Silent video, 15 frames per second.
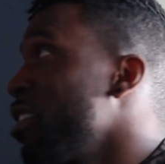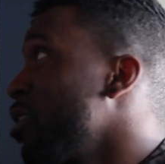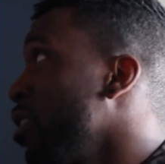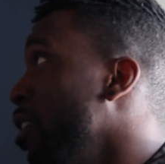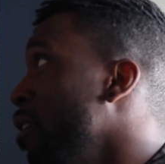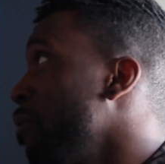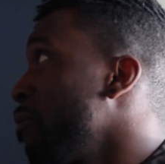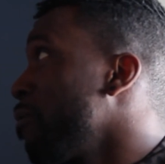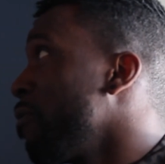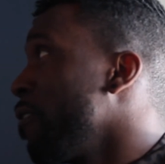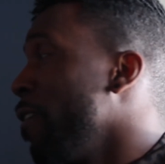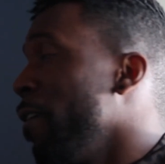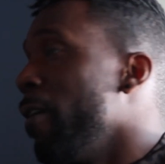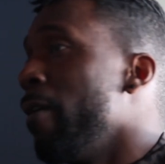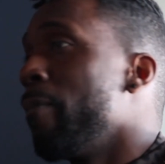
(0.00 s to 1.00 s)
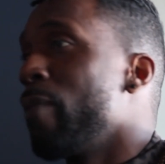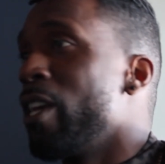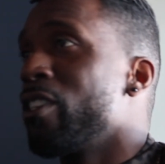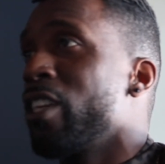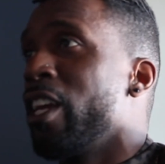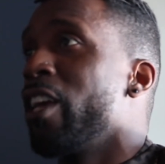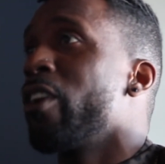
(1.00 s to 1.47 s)
tough
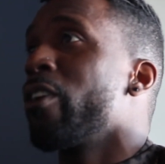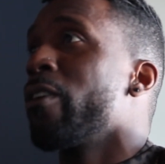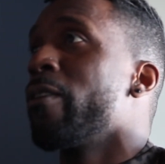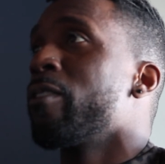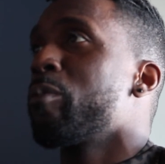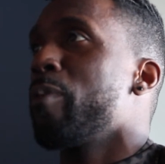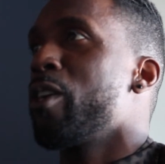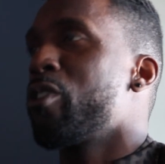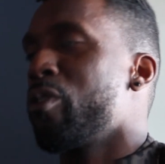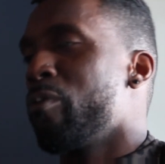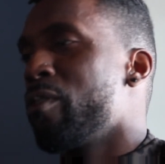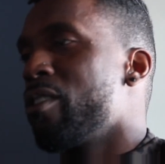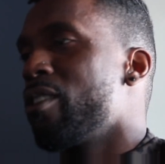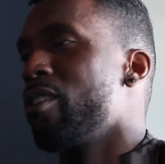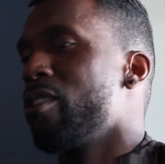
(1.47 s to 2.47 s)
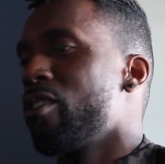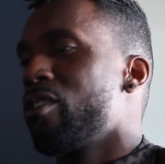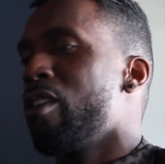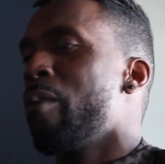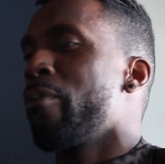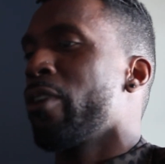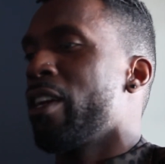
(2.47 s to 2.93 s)
as a hitter, especially when the
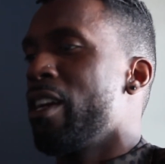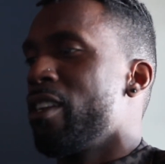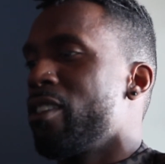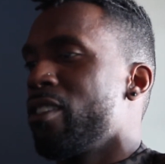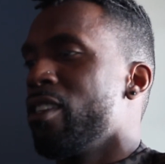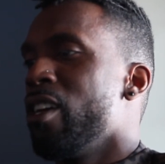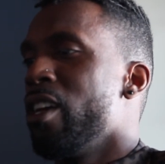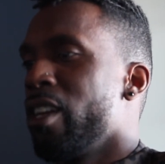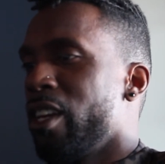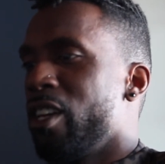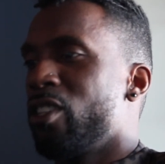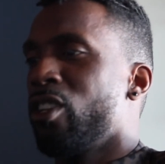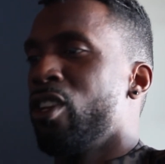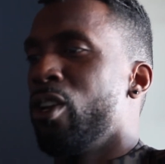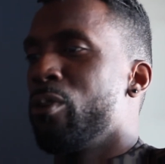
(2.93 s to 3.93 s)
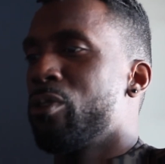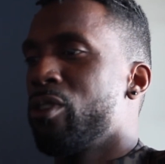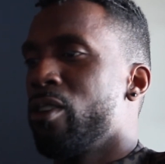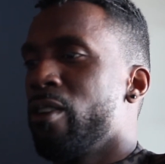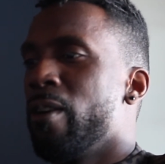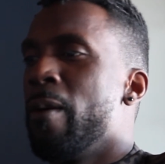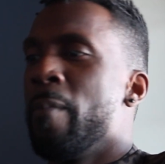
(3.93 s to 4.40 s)
summer gets
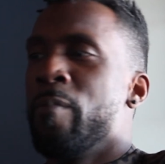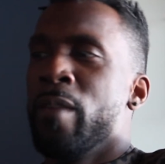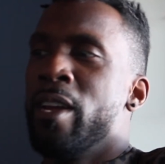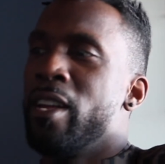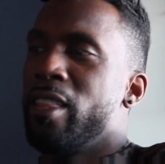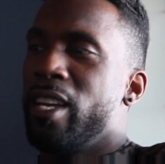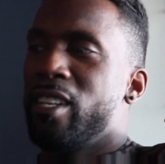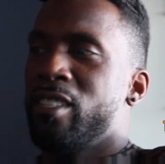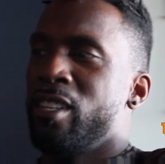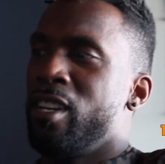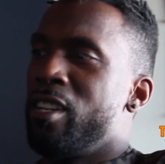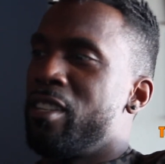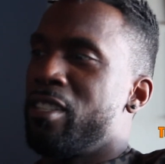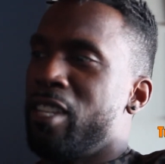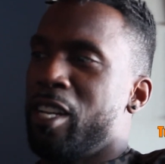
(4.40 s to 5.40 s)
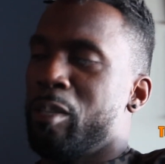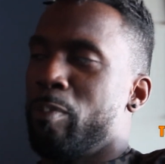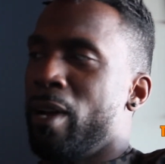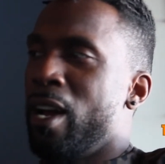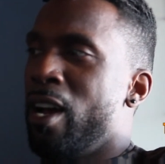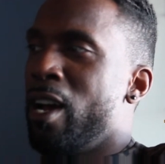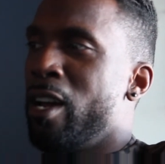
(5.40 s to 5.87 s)
closer. That sun sets
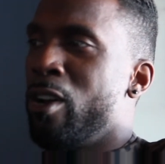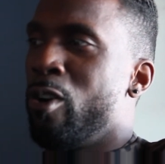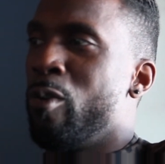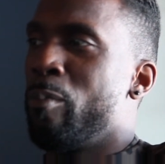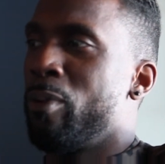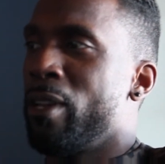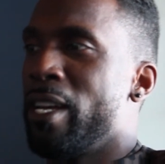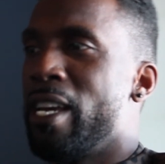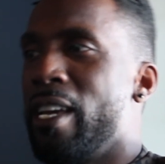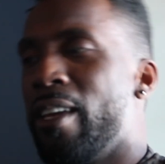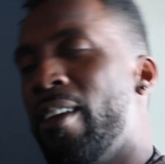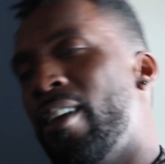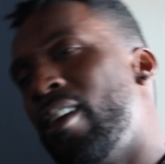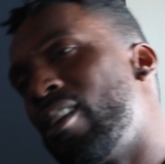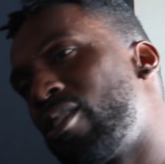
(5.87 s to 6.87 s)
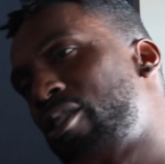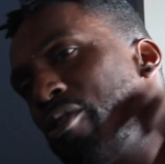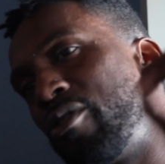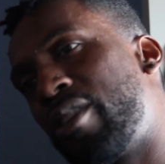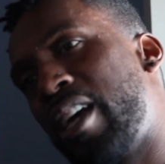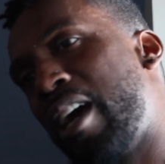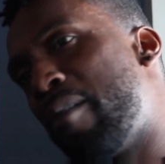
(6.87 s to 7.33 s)
behind home plate. So
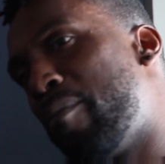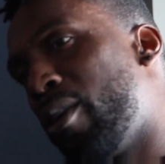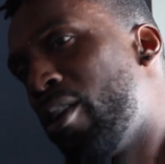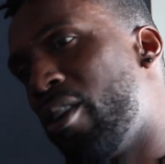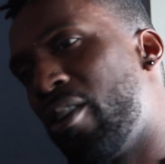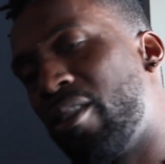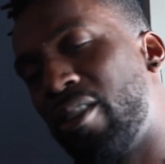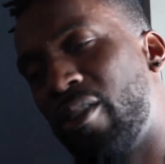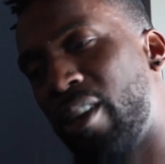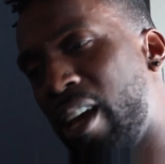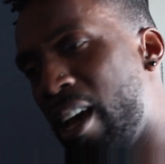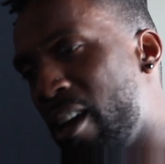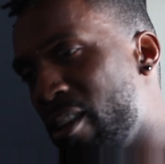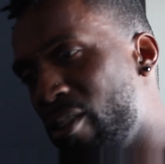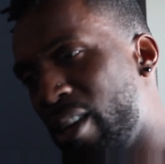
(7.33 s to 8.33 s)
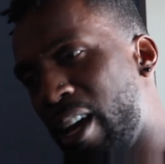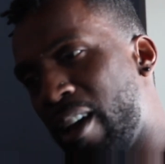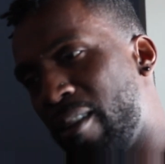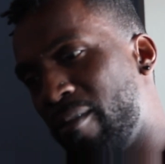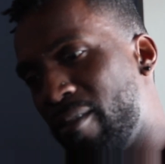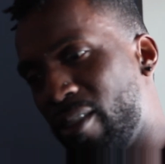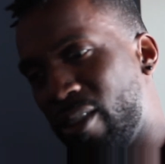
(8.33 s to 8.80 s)
you got you got
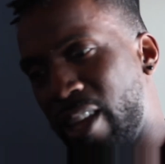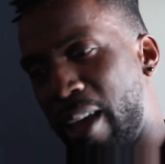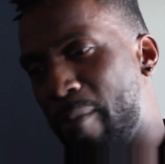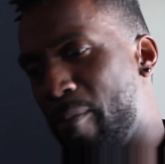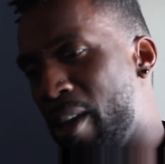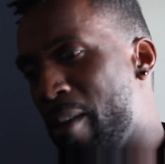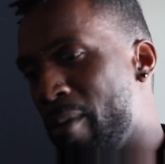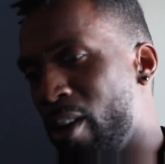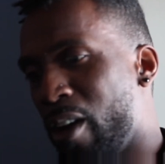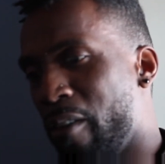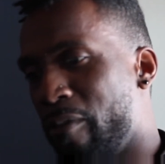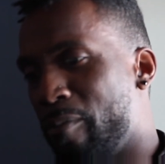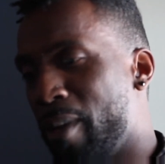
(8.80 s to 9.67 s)
that beaming off